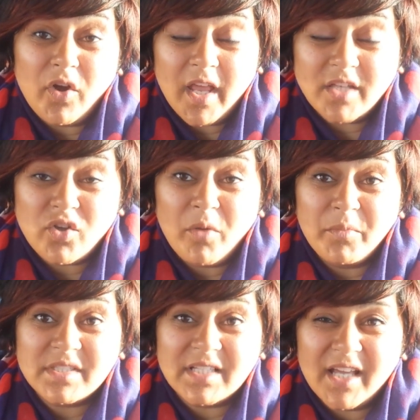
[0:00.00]
it's
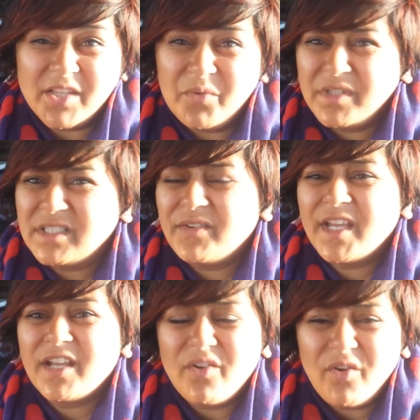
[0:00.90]
almost like they want to
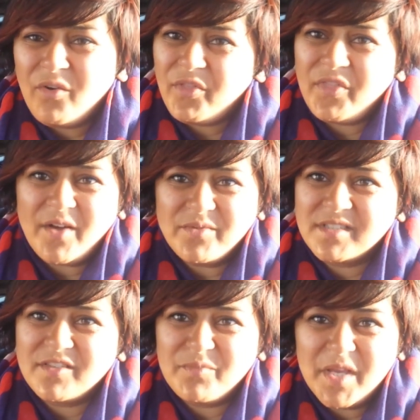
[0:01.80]
ignore
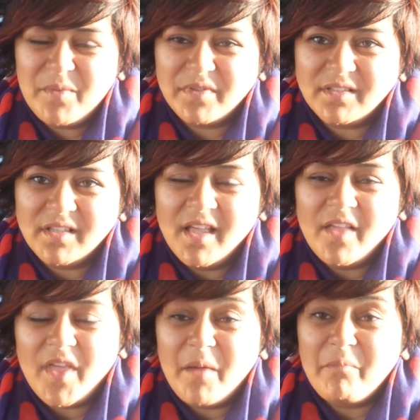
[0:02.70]
thousands of people
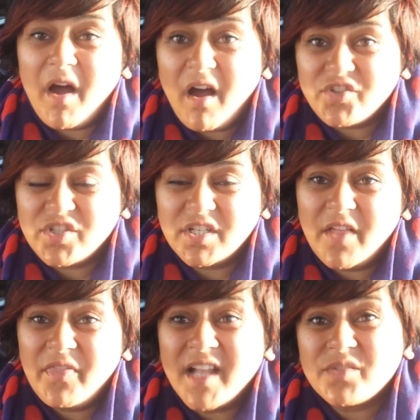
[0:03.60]
that are marching,
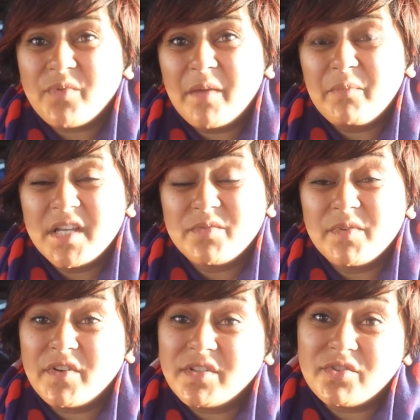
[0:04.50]
and that's why I'm pleased
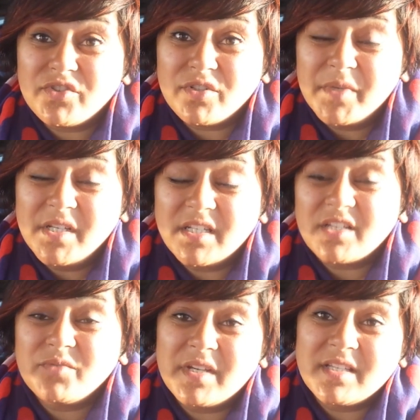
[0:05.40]
we've got social media,
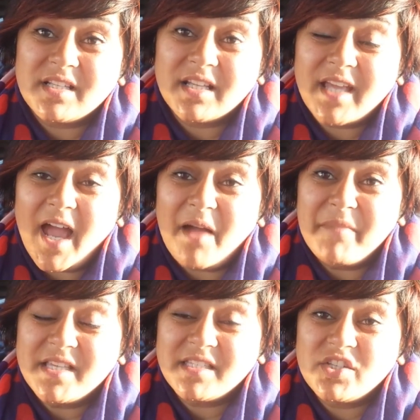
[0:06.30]
because we can still get our
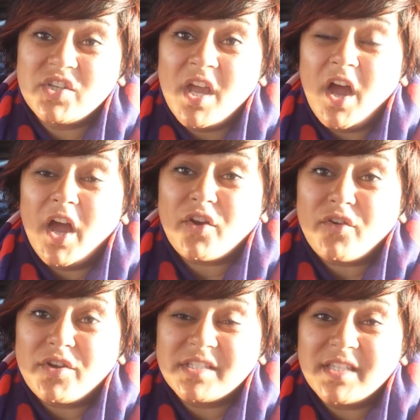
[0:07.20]
message
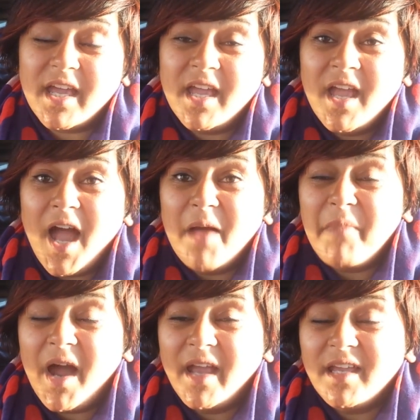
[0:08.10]
across there. And
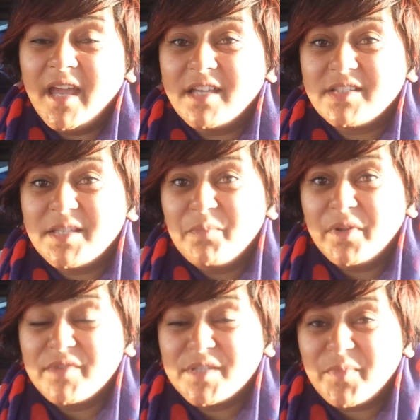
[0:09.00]
my
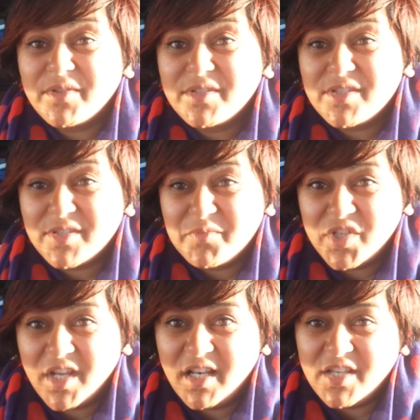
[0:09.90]
simple response to some
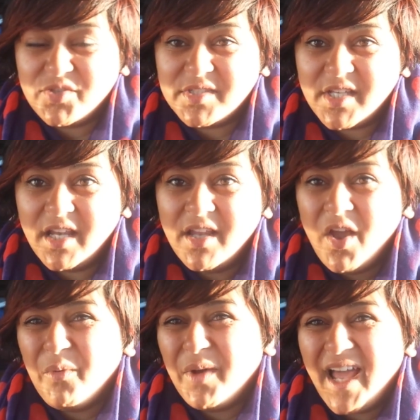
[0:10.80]
journalists who are saying,
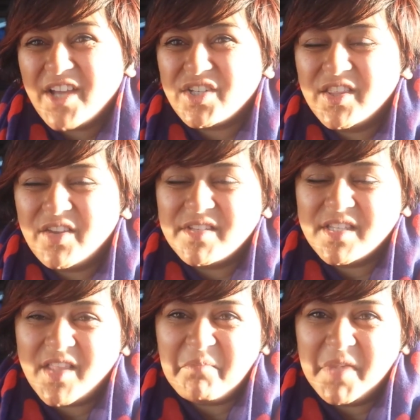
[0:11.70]
well, actually there
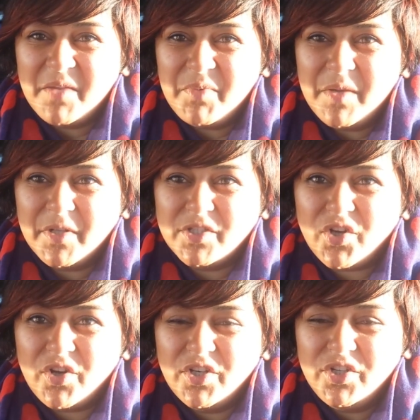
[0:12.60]
isn't that many people
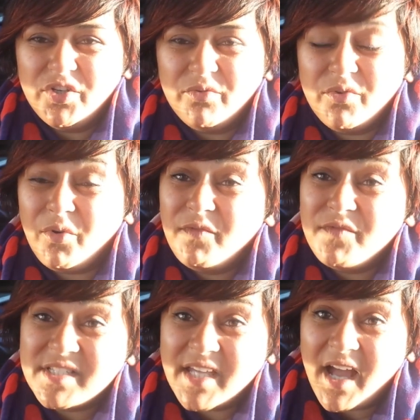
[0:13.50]
joining you, go and
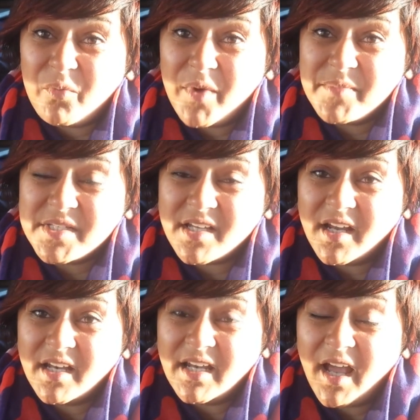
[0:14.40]
visit our
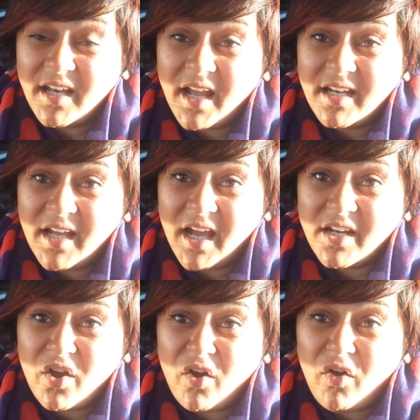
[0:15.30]
website
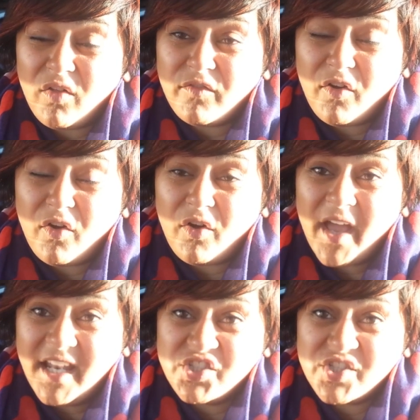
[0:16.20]

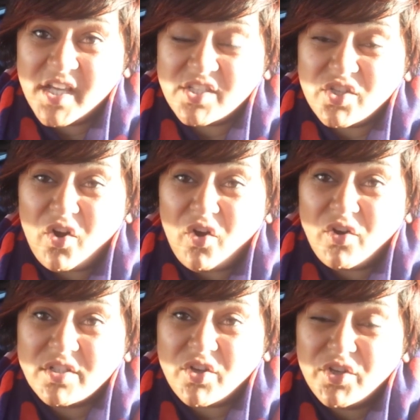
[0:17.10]

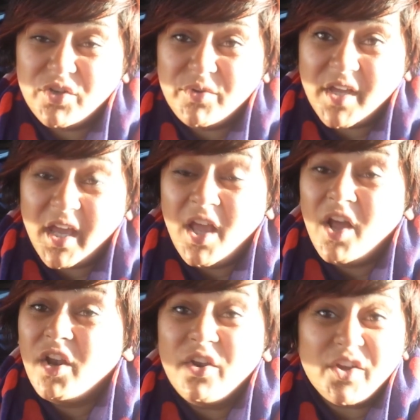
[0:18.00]

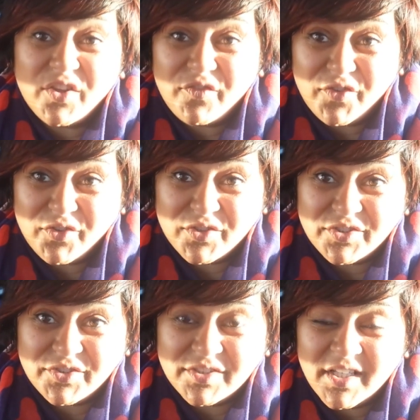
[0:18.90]
999call4nhs.org.uk, look at the
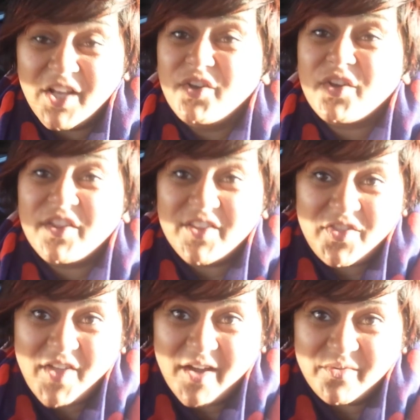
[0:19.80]
photos, look at the
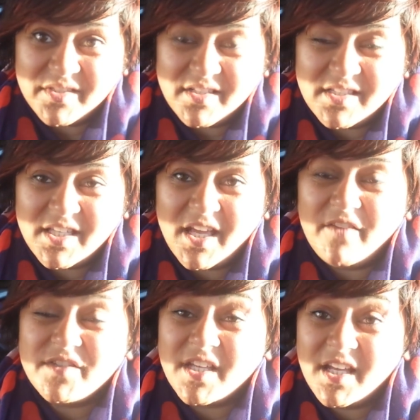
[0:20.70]
thousands that
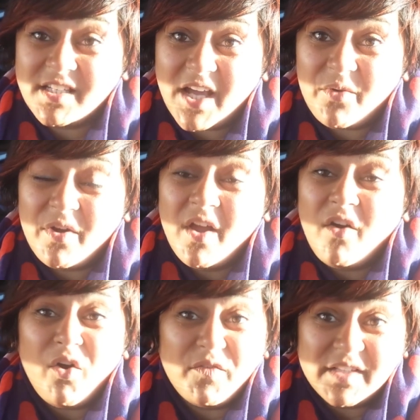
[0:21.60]
have turned out
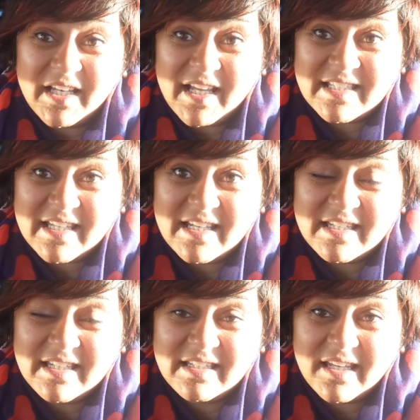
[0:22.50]
over the last
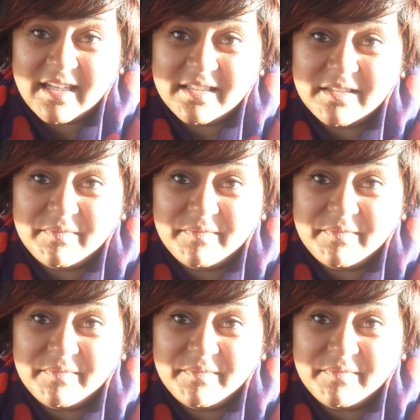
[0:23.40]
19 days.